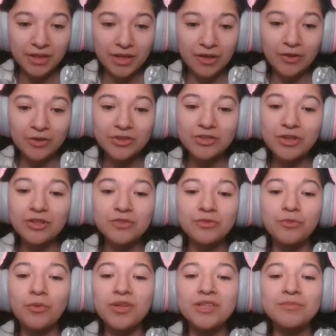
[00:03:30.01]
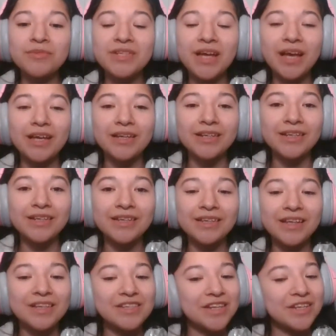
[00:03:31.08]
It all starts with one's mentality
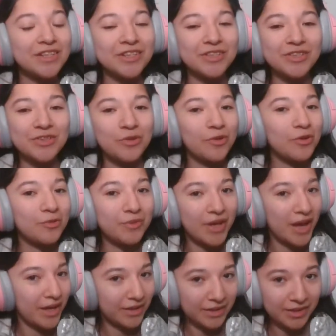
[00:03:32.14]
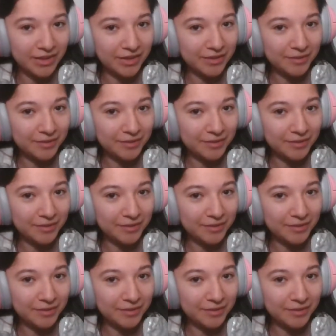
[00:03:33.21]
that changes your reality.